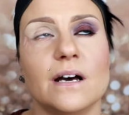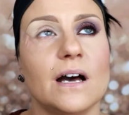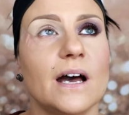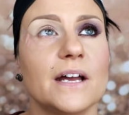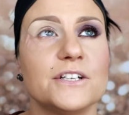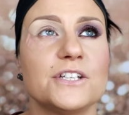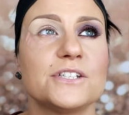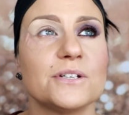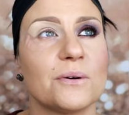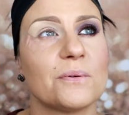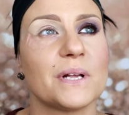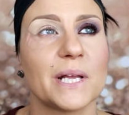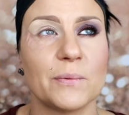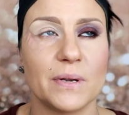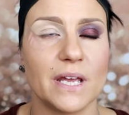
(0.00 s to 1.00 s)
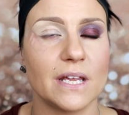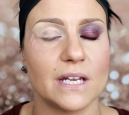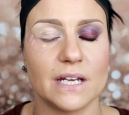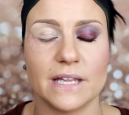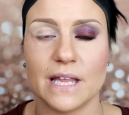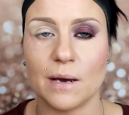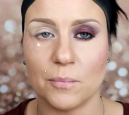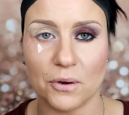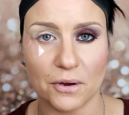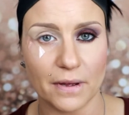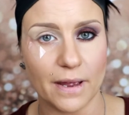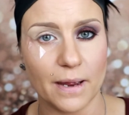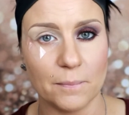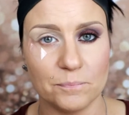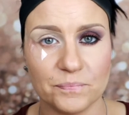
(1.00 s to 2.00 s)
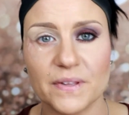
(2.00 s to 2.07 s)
I just don't really want to get into that ball game.